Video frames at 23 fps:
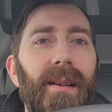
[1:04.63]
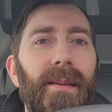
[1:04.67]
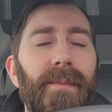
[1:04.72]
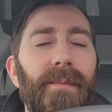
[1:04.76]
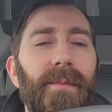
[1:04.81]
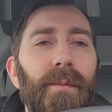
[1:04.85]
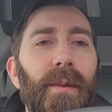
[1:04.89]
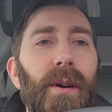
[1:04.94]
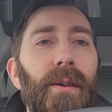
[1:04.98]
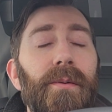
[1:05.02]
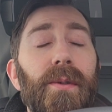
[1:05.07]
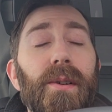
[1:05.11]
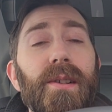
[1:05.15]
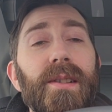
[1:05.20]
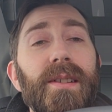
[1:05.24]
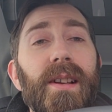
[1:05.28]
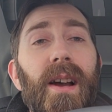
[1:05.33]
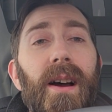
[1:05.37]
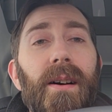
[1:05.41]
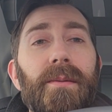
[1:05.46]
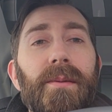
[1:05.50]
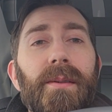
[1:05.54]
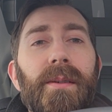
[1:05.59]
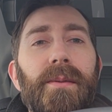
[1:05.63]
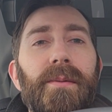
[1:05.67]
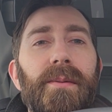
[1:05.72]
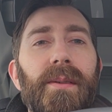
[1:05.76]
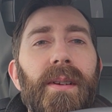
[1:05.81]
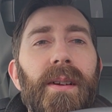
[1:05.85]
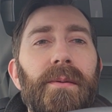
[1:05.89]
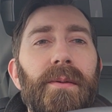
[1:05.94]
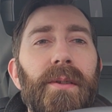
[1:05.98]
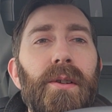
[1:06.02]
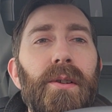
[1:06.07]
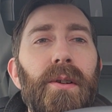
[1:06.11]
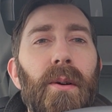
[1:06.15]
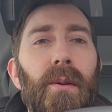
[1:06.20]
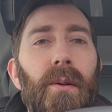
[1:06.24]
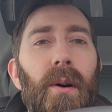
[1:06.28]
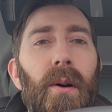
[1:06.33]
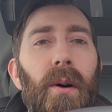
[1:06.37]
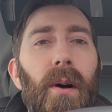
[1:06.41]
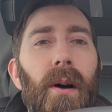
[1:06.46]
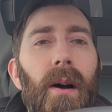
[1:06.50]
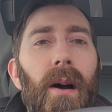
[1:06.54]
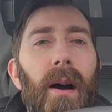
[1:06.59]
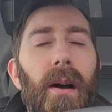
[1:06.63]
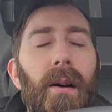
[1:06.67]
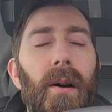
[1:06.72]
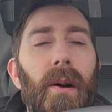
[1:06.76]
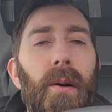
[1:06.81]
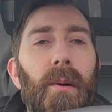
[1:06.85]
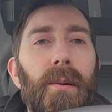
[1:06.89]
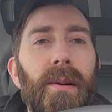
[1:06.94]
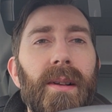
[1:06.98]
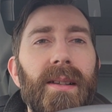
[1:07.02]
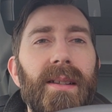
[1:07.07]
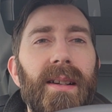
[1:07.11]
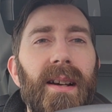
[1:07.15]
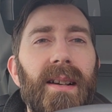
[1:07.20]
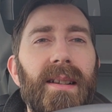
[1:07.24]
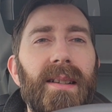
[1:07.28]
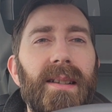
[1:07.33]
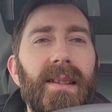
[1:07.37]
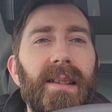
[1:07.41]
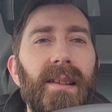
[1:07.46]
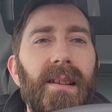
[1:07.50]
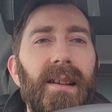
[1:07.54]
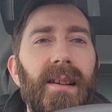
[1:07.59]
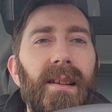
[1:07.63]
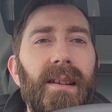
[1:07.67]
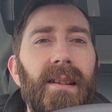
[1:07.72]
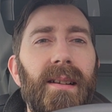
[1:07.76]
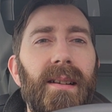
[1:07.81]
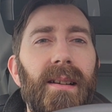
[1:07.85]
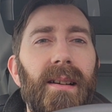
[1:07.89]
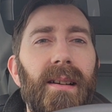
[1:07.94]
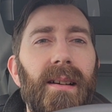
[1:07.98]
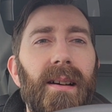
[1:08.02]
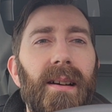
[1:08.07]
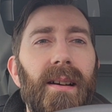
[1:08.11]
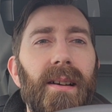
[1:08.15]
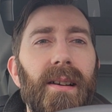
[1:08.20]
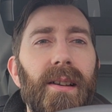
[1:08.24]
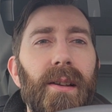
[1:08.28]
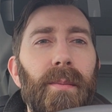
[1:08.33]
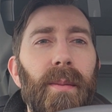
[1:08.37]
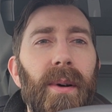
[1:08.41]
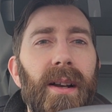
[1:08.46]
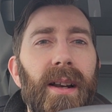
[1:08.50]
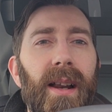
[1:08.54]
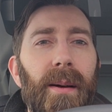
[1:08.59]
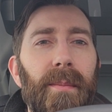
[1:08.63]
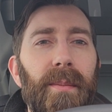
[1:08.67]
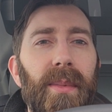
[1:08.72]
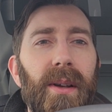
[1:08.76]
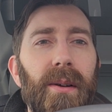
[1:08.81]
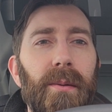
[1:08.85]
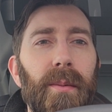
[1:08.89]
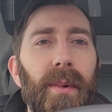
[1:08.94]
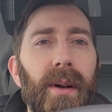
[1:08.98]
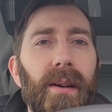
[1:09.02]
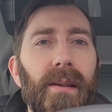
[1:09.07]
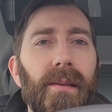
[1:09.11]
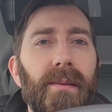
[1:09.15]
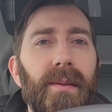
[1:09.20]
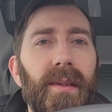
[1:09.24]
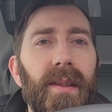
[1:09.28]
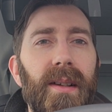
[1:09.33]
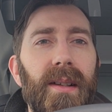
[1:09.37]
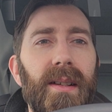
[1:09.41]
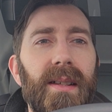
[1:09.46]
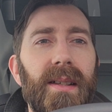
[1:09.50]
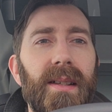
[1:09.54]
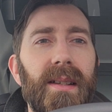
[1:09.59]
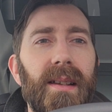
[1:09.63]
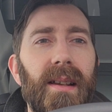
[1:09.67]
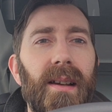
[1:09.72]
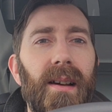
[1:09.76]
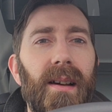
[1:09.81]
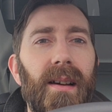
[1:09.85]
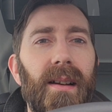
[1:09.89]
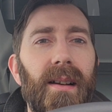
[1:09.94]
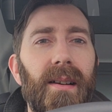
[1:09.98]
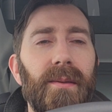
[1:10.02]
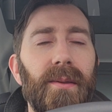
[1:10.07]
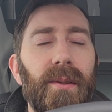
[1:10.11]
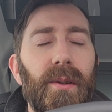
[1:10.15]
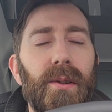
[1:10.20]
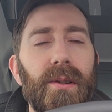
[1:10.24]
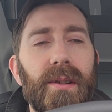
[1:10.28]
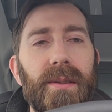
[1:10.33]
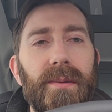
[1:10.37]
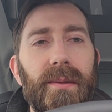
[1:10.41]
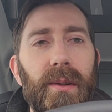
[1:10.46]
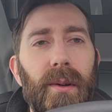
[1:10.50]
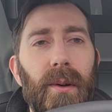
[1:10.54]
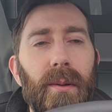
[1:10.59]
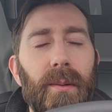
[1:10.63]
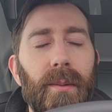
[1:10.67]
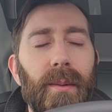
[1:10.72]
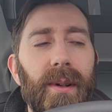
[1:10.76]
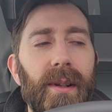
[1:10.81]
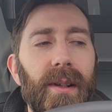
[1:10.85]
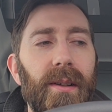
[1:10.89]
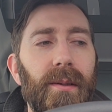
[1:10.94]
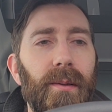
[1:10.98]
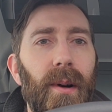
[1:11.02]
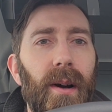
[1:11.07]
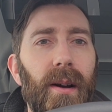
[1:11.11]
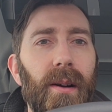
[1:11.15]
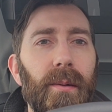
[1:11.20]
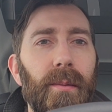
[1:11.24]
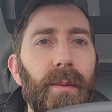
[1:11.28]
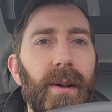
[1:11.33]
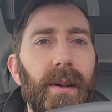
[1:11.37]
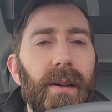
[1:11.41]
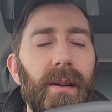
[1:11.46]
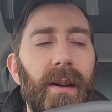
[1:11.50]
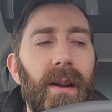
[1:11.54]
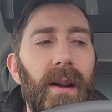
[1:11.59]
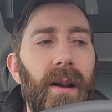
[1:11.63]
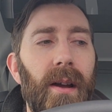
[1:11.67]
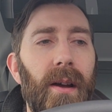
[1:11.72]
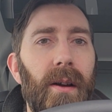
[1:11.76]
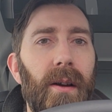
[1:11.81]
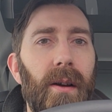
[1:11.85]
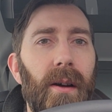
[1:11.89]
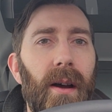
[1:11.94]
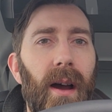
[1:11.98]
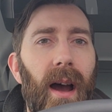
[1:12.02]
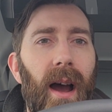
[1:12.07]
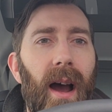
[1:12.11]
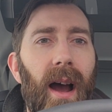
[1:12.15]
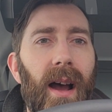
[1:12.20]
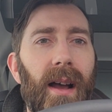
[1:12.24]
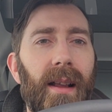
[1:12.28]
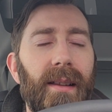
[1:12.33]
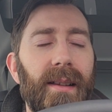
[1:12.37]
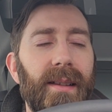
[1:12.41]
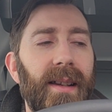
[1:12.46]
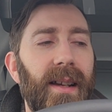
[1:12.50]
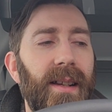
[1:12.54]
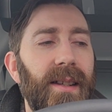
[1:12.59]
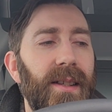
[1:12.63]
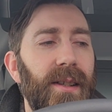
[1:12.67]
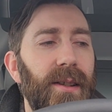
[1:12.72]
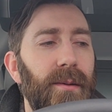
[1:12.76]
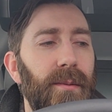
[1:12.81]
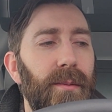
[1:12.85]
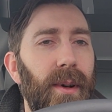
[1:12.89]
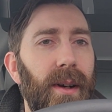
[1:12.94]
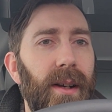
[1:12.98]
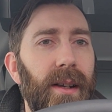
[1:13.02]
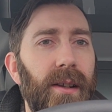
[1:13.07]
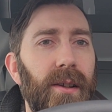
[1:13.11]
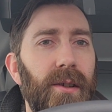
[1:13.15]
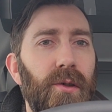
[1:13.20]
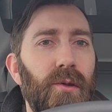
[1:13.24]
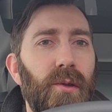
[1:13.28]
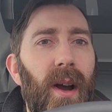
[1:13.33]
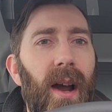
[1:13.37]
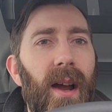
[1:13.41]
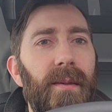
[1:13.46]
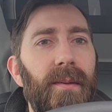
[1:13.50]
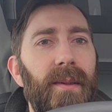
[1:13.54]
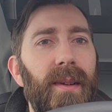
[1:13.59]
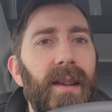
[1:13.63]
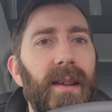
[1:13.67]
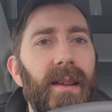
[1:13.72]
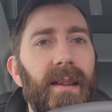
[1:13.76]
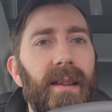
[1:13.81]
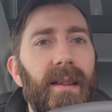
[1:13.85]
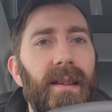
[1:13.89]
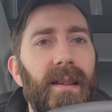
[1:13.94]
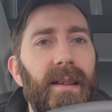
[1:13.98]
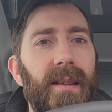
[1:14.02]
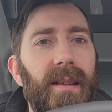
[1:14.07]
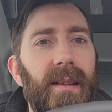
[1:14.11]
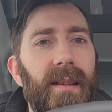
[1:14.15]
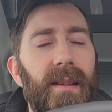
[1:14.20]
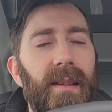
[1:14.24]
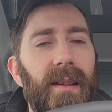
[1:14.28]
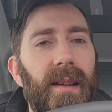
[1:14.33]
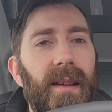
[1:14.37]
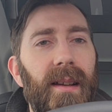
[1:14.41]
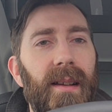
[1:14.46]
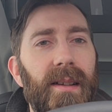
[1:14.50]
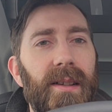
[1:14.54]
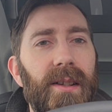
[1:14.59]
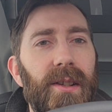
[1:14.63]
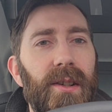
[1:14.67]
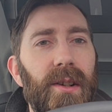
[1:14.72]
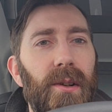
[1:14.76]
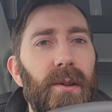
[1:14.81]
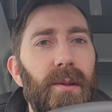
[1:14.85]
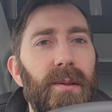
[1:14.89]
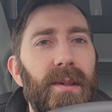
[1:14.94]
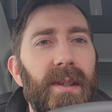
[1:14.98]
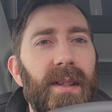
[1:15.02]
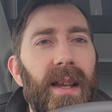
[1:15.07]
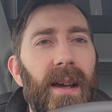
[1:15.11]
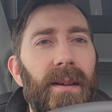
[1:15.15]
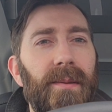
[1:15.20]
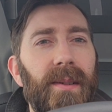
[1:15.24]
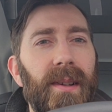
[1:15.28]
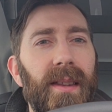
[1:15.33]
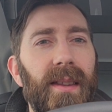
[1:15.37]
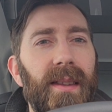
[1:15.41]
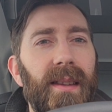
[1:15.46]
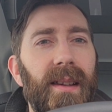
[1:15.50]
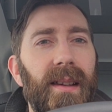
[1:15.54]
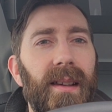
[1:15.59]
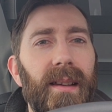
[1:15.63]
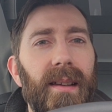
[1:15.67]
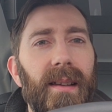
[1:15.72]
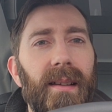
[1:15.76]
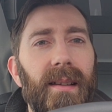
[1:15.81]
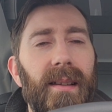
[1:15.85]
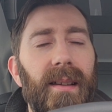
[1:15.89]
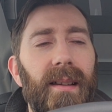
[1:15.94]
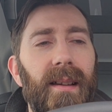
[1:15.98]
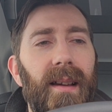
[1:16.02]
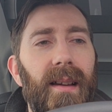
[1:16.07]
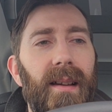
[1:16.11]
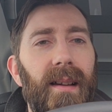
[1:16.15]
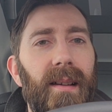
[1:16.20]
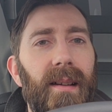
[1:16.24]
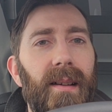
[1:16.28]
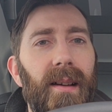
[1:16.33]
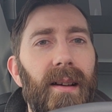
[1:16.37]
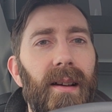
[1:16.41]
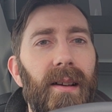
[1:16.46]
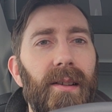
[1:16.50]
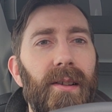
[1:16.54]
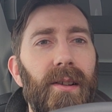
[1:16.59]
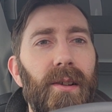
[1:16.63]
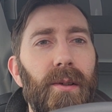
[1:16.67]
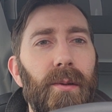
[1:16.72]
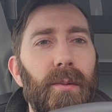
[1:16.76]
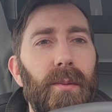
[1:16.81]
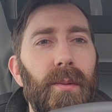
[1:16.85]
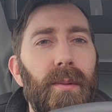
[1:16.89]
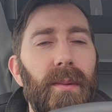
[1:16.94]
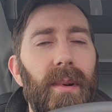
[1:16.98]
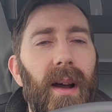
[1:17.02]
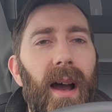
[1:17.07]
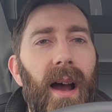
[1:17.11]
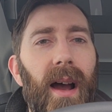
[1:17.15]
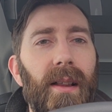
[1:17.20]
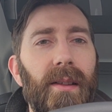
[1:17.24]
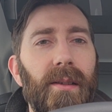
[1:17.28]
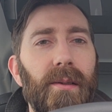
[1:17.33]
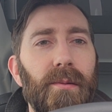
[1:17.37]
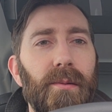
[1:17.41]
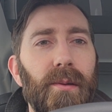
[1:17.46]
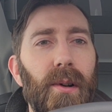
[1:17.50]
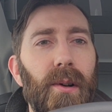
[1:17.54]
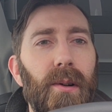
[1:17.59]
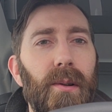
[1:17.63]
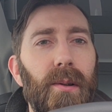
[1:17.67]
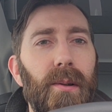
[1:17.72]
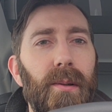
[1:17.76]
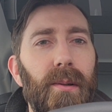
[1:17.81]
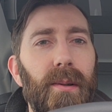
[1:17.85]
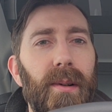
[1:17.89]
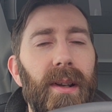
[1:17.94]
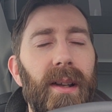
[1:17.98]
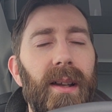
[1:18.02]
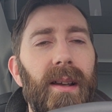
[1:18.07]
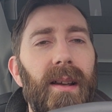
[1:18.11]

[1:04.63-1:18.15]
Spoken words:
well, first off, if you don't own a Tesla, you might not be aware of this, and of course if you own one, you are aware. On the Tesla, when you're driving, it shows everything, you know, on the road,